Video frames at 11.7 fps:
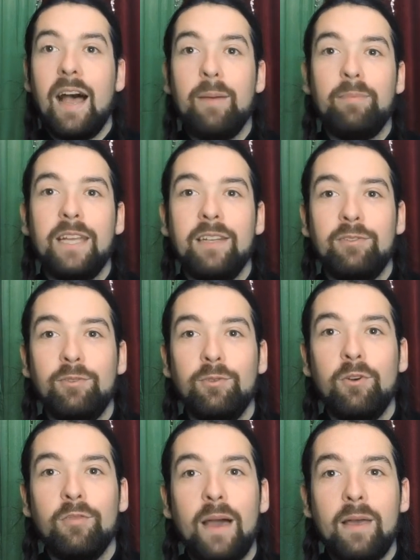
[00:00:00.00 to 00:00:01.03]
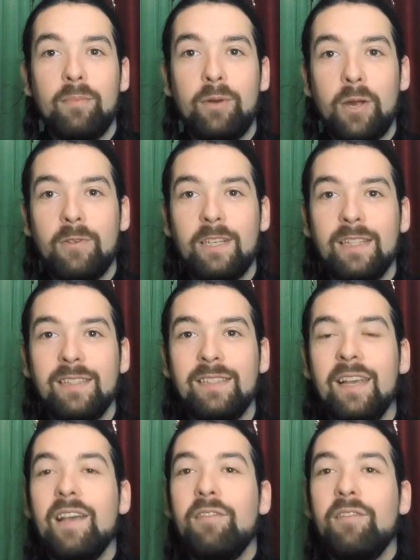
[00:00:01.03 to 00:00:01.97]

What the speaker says: update you on my progress